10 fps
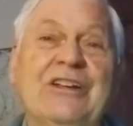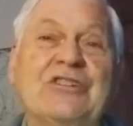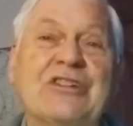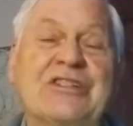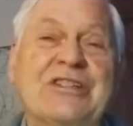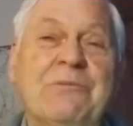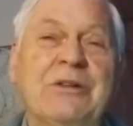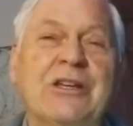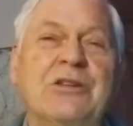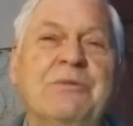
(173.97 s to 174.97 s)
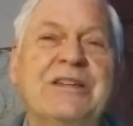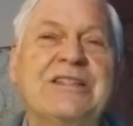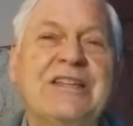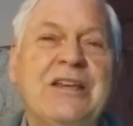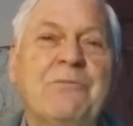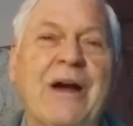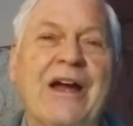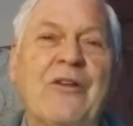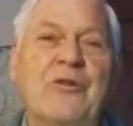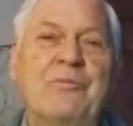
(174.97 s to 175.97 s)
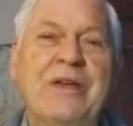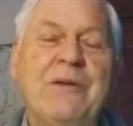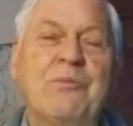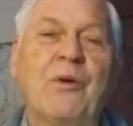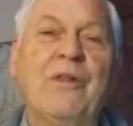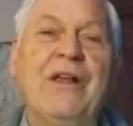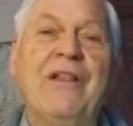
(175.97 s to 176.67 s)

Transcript: just simply to be seen by other people.